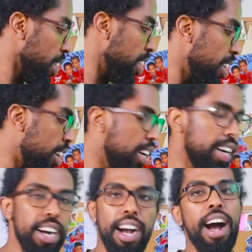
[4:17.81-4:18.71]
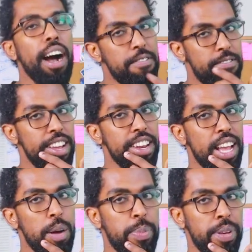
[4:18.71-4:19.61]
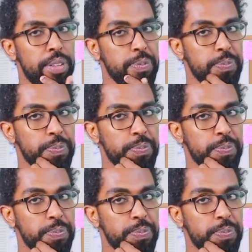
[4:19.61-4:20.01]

Very happy.